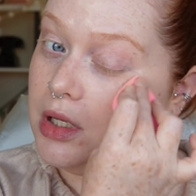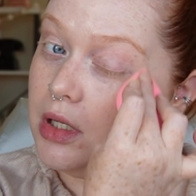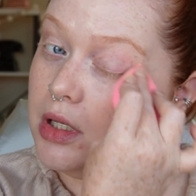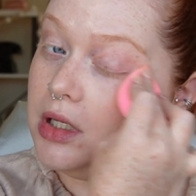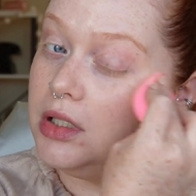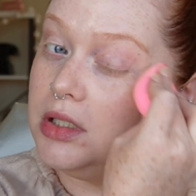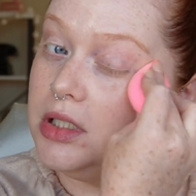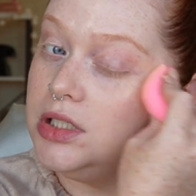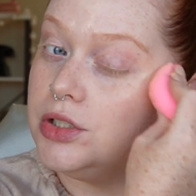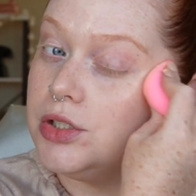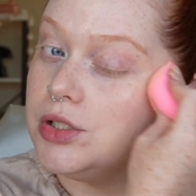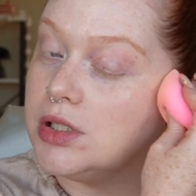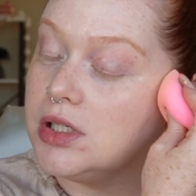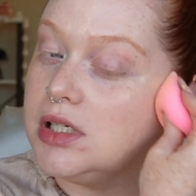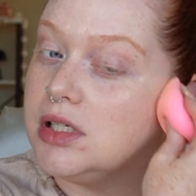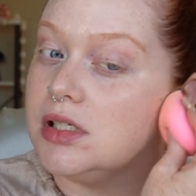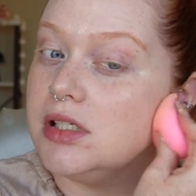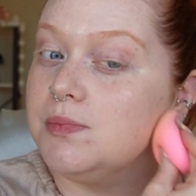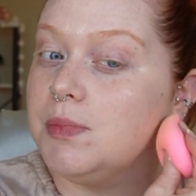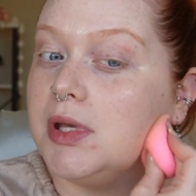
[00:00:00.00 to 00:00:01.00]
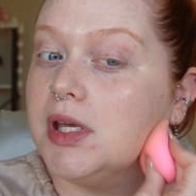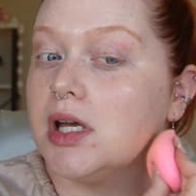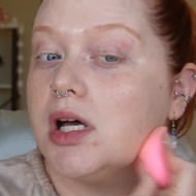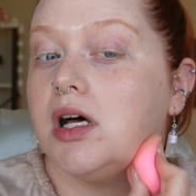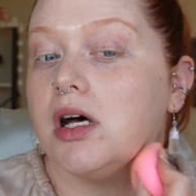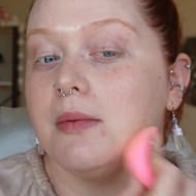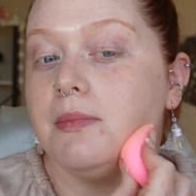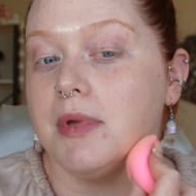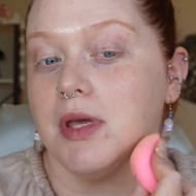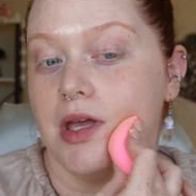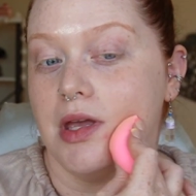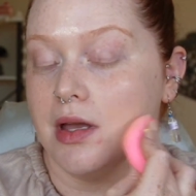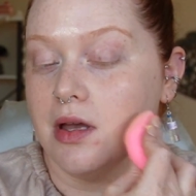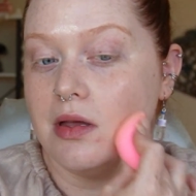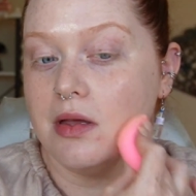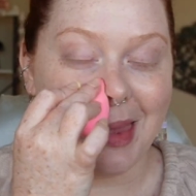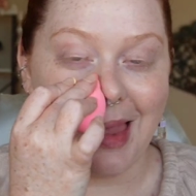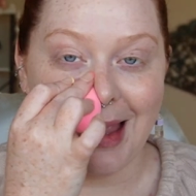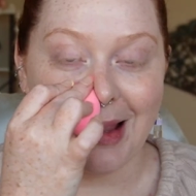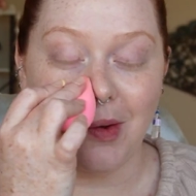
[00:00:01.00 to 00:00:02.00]
Anitra is
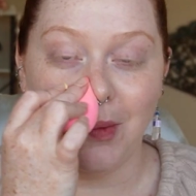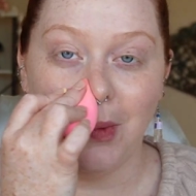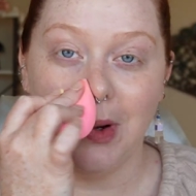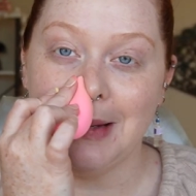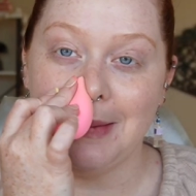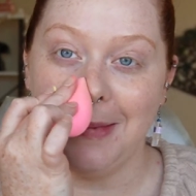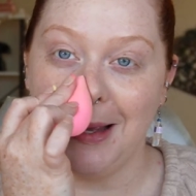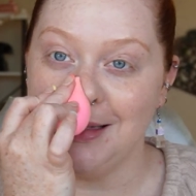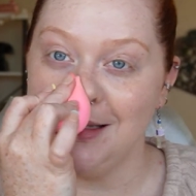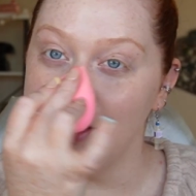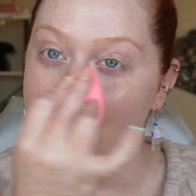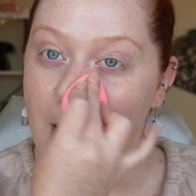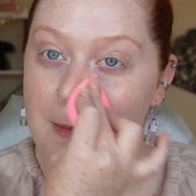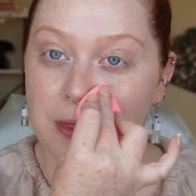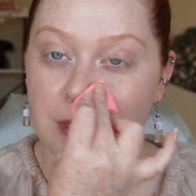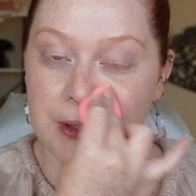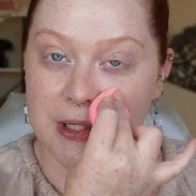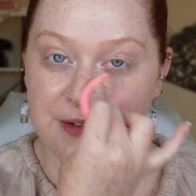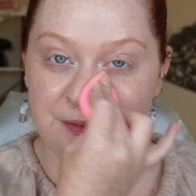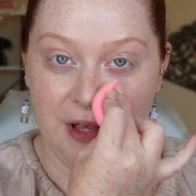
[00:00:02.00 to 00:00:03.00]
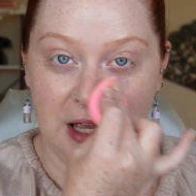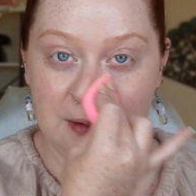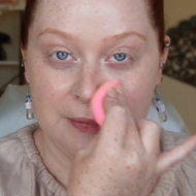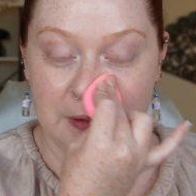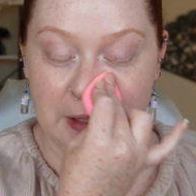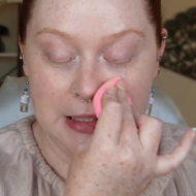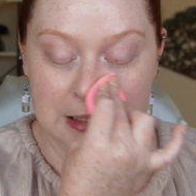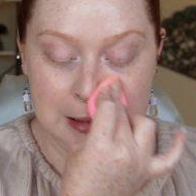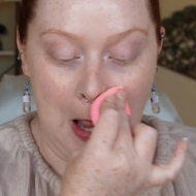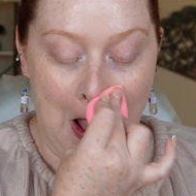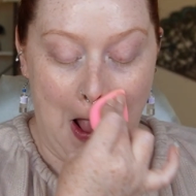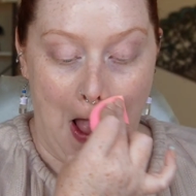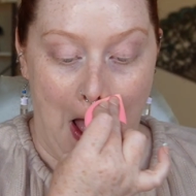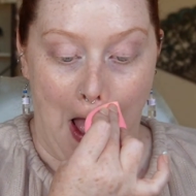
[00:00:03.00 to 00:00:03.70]
becoming like one of my top 3 favorites.